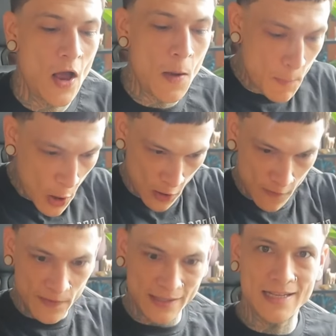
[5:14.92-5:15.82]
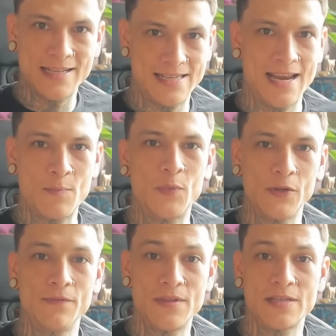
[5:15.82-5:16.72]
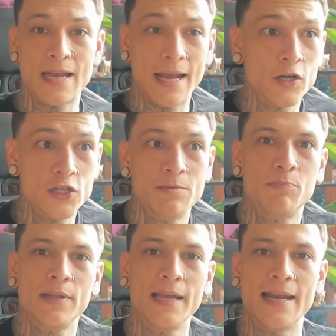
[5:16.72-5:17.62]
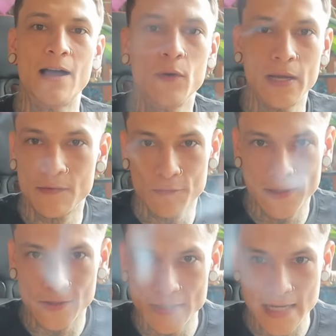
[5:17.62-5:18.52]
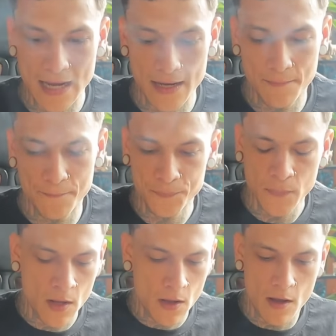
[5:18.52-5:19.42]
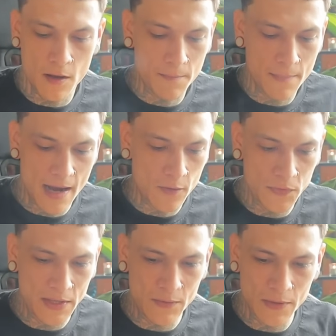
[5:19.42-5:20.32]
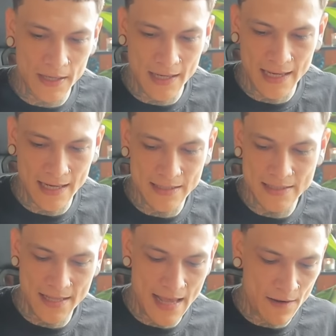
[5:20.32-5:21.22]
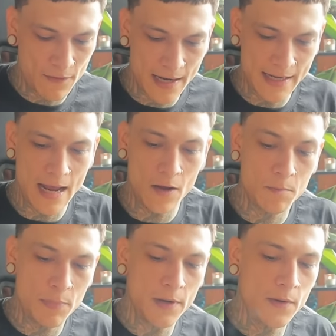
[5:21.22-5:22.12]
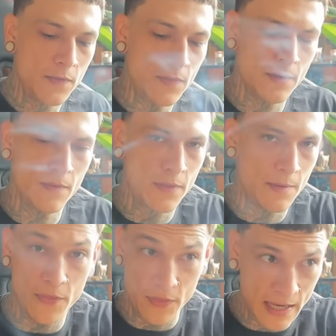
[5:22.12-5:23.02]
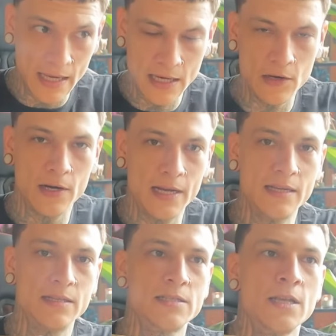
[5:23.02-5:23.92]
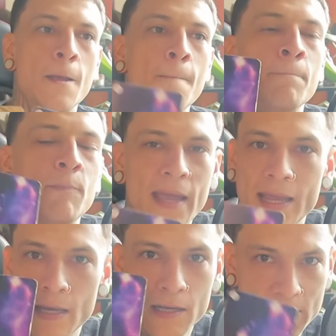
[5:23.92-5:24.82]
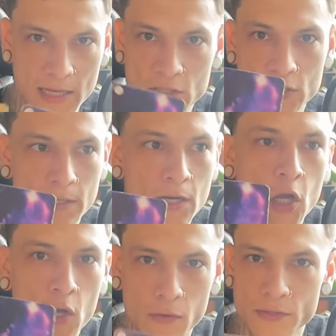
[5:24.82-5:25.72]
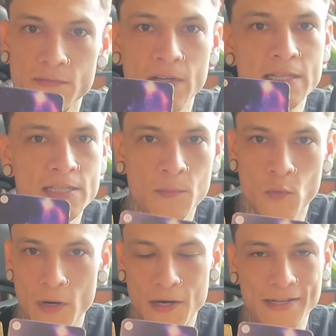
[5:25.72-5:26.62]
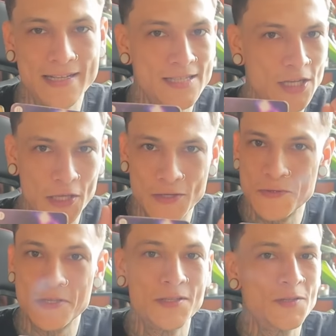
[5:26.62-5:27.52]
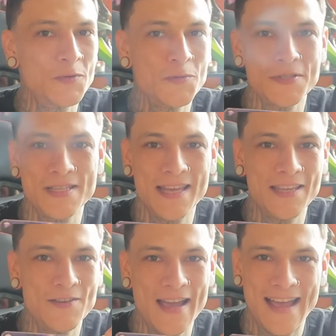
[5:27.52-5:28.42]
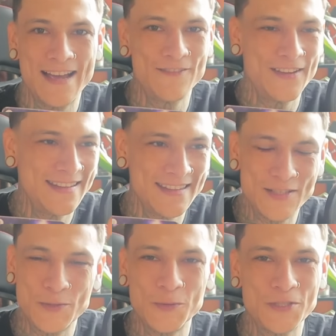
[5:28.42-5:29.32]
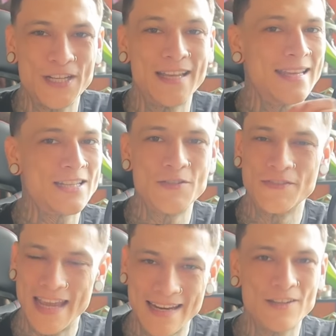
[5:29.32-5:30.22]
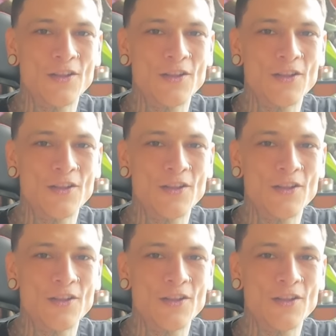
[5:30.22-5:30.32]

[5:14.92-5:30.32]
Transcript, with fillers: a perfect example of this energy played out in real time. I don't think we're going to get into that right now, but the thing here is Pay attention, cultivate some awareness, use the tools that you have in the tool shed that you've gained